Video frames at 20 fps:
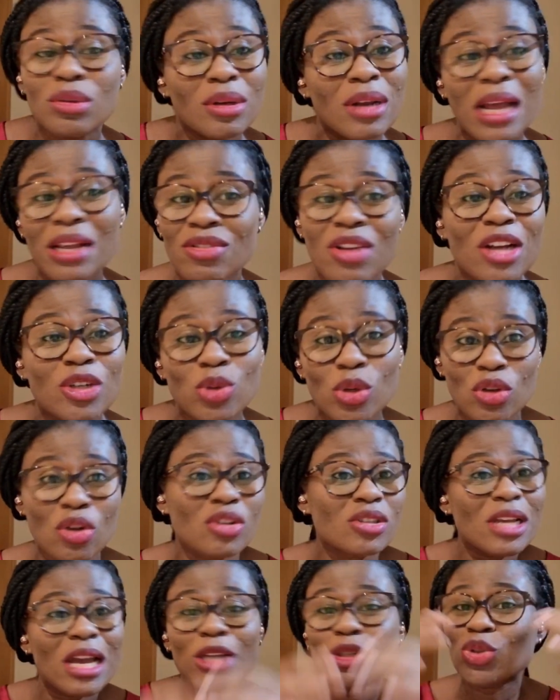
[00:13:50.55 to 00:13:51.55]
As far as she was
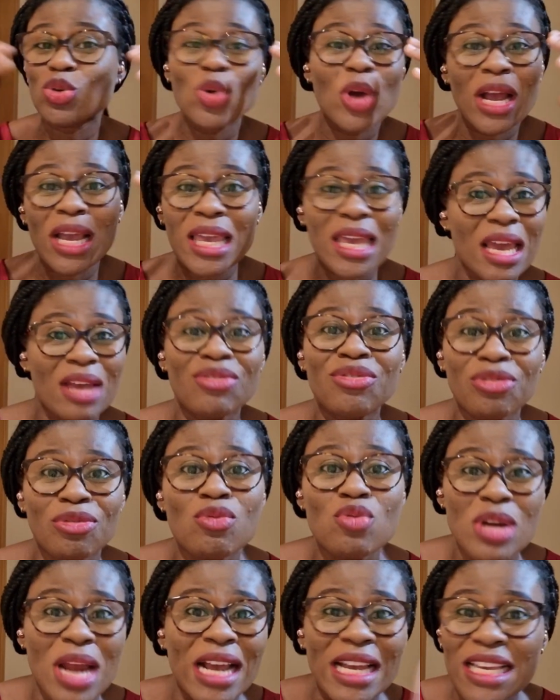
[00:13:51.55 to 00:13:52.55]
concerned, I should go and get
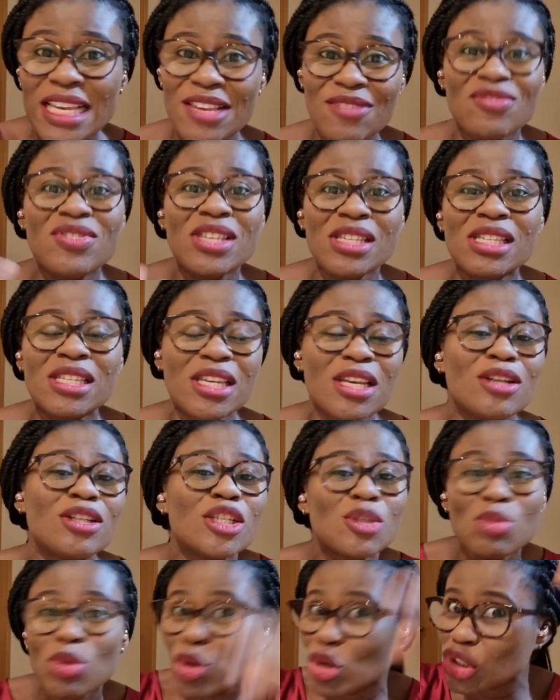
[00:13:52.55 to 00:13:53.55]
food and give this girl. It's
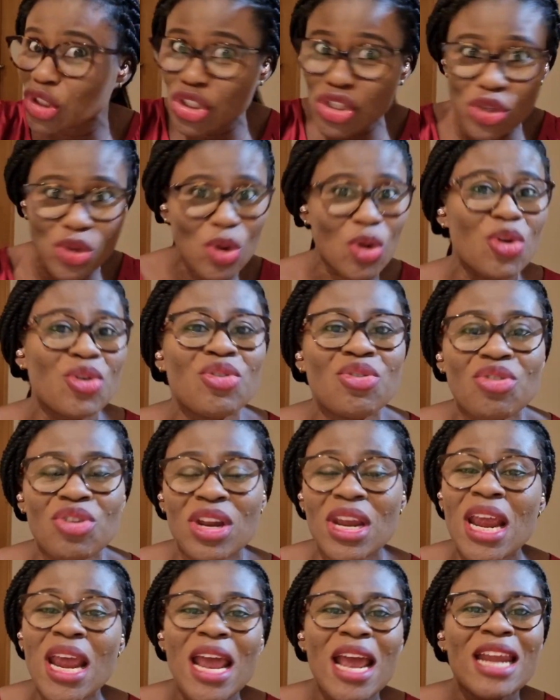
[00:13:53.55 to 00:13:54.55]
because she's hungry.
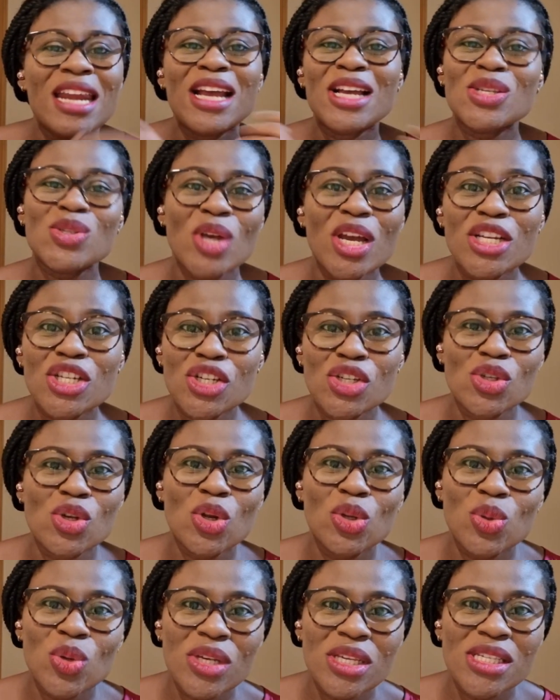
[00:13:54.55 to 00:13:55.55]
That's why she's
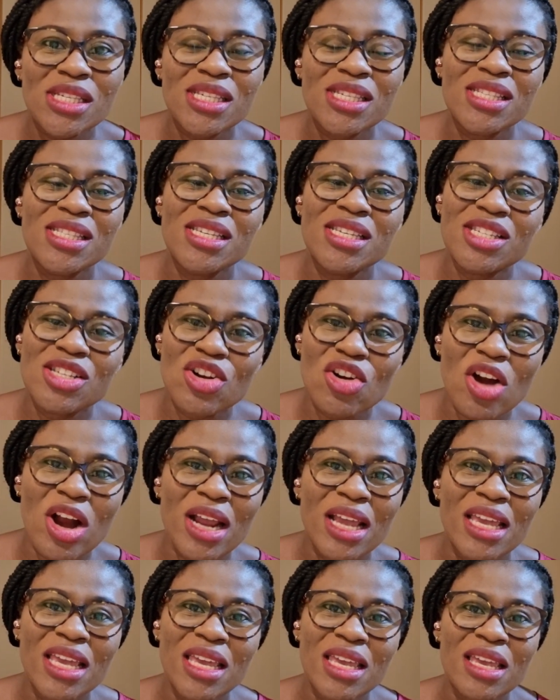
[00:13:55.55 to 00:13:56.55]
always this
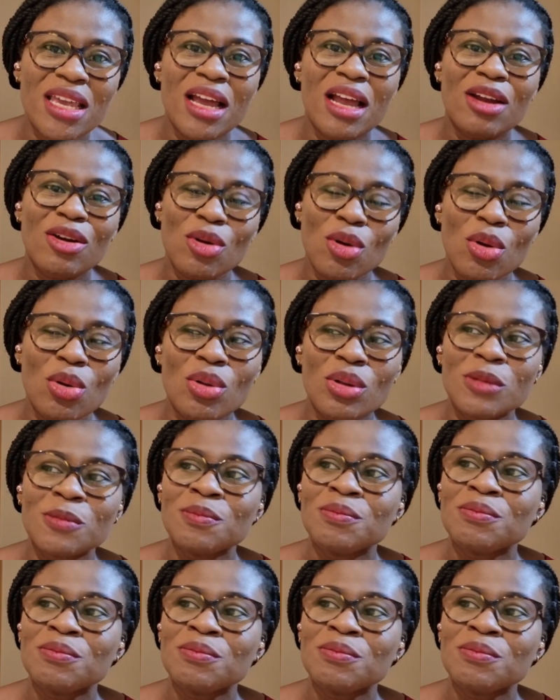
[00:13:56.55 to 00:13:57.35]
cranky and all.